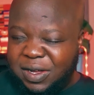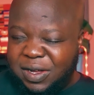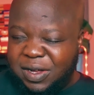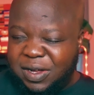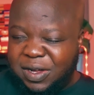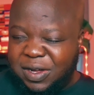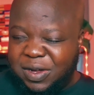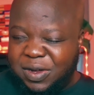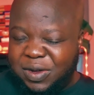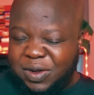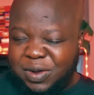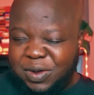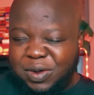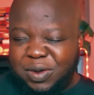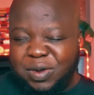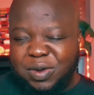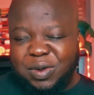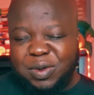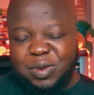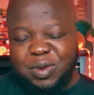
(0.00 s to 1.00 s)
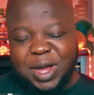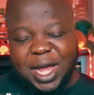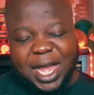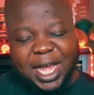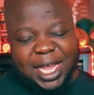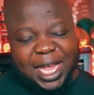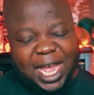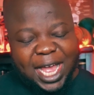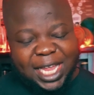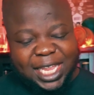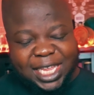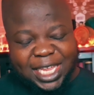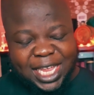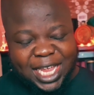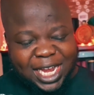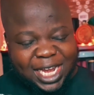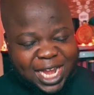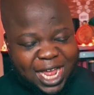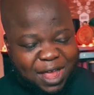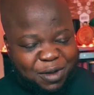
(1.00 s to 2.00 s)
I
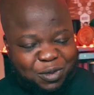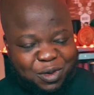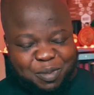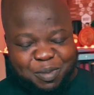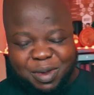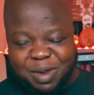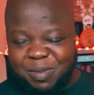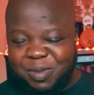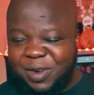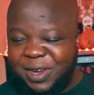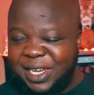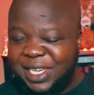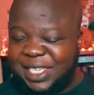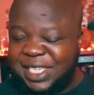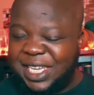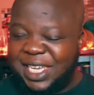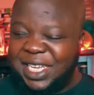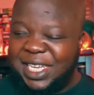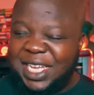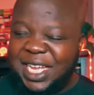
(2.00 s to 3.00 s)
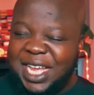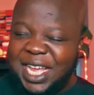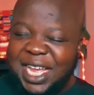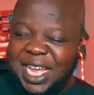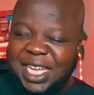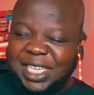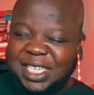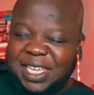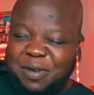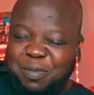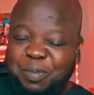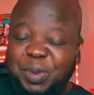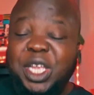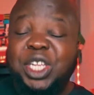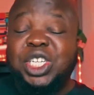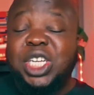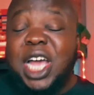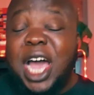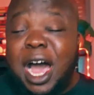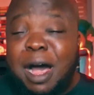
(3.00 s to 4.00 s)
cannot remember. It's a
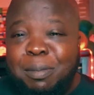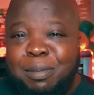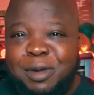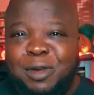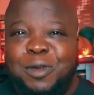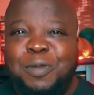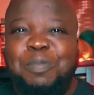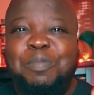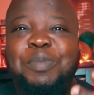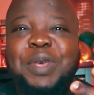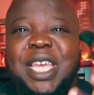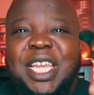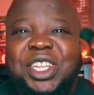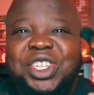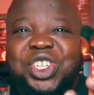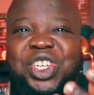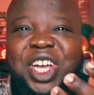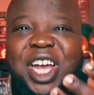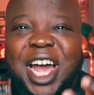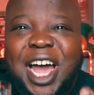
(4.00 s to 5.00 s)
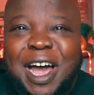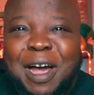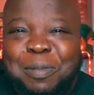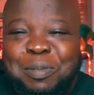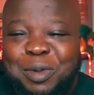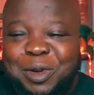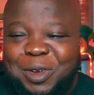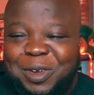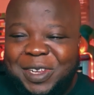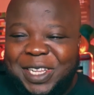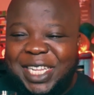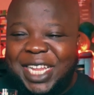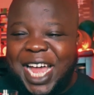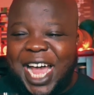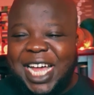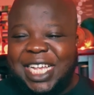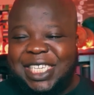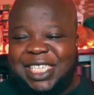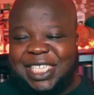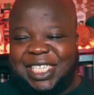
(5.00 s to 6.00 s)
peach cobbler. Peach cobbler.
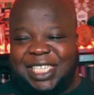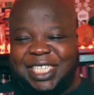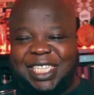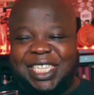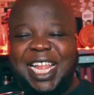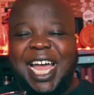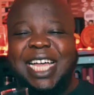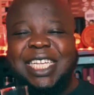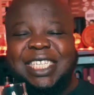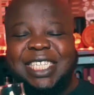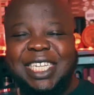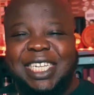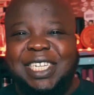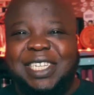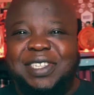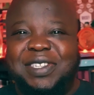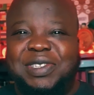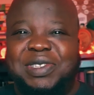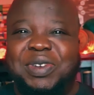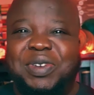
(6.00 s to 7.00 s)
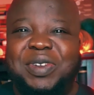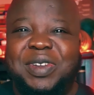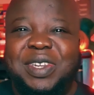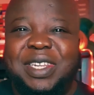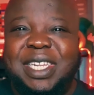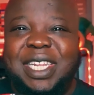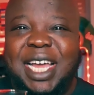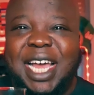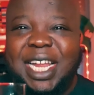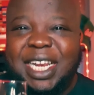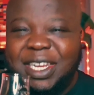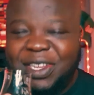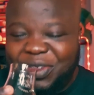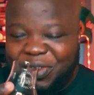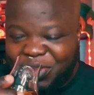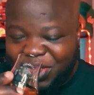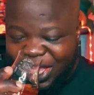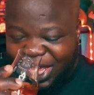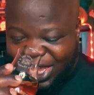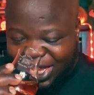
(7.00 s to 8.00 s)
That's the dessert that
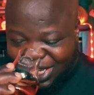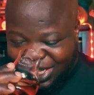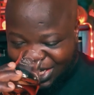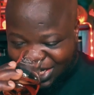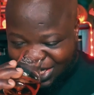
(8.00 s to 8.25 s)
you get.